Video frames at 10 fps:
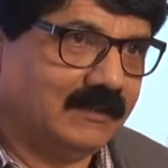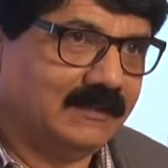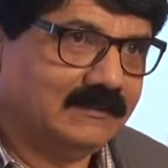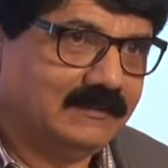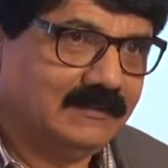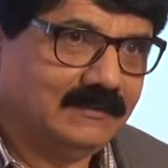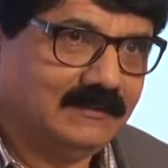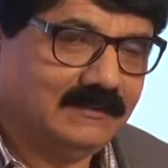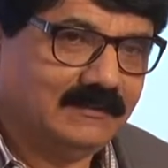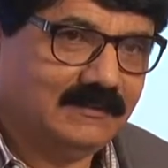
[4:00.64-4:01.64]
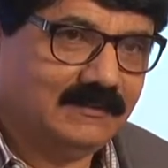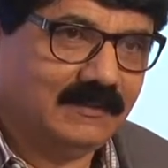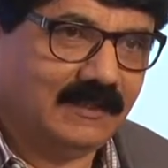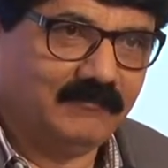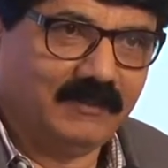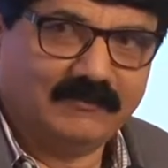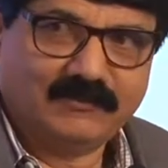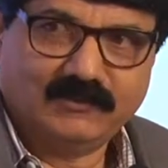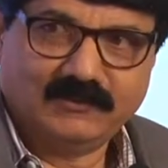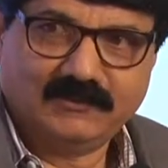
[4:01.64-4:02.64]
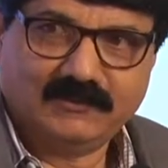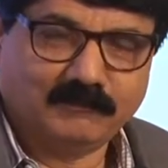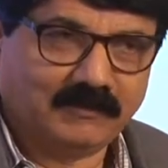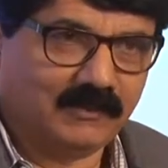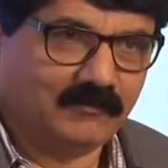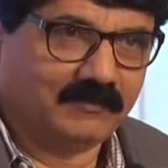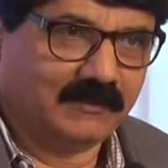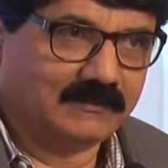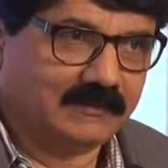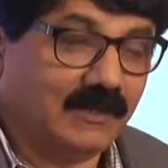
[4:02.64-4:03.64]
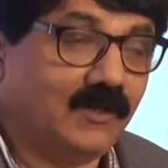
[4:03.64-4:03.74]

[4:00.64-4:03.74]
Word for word: legacy and we have some kind of constraint.